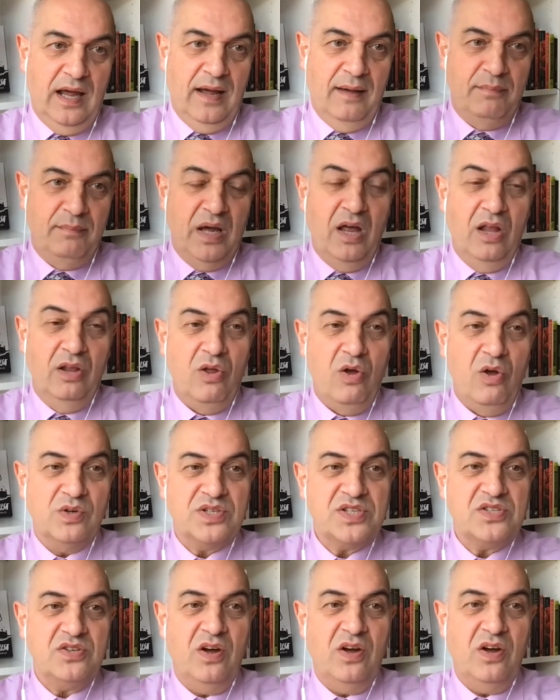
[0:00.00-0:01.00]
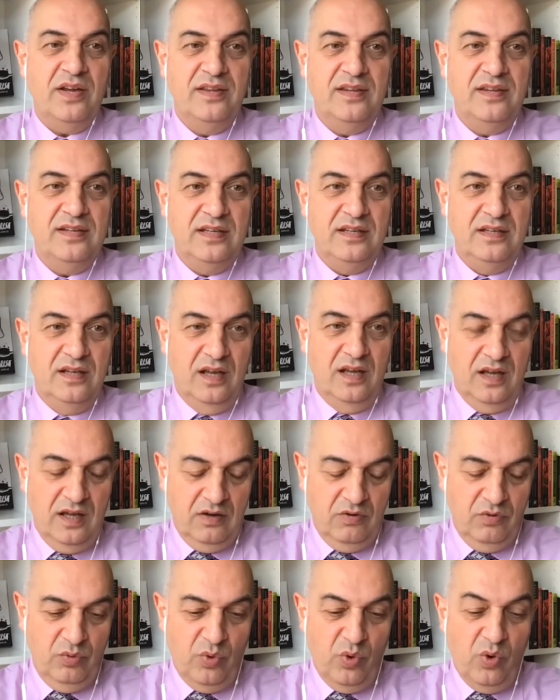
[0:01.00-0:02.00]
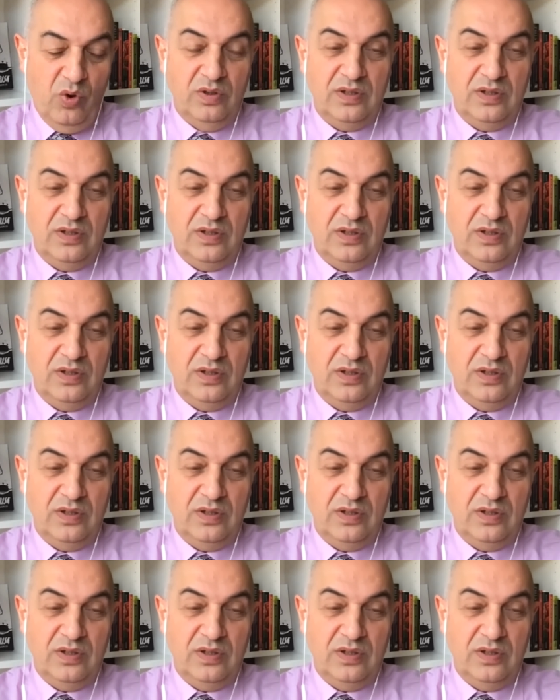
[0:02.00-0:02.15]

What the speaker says: alongside the Royal